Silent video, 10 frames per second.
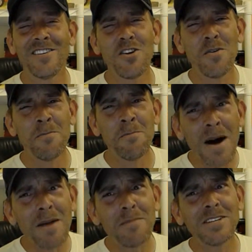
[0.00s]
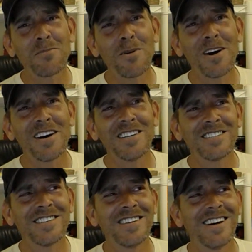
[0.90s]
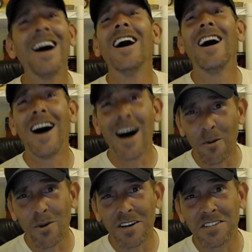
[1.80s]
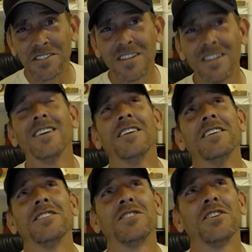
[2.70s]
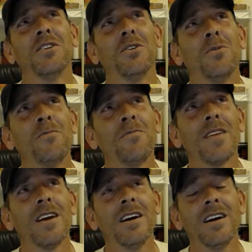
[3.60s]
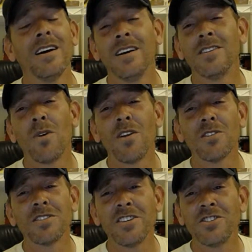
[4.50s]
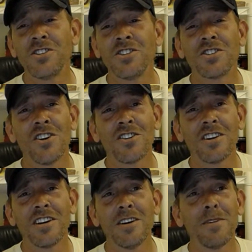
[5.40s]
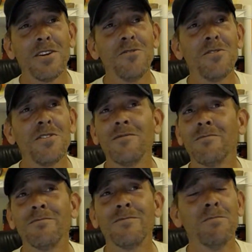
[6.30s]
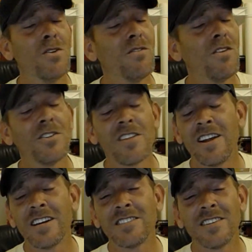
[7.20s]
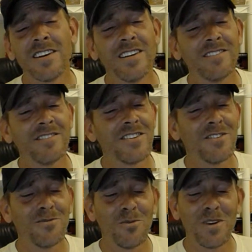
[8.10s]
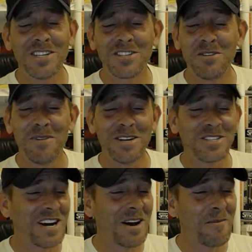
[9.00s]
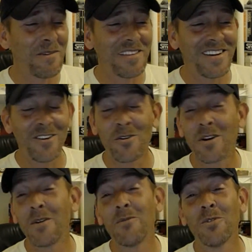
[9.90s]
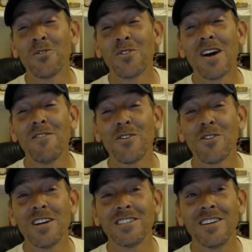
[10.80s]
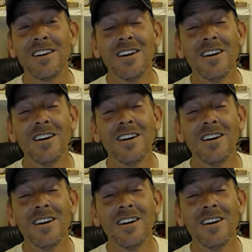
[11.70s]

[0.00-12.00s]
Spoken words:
You might be surprised. I was. So it's one of those things you just chalk it up and you move on to the next thing. Don't waste too much time with it or it will drive you crazy.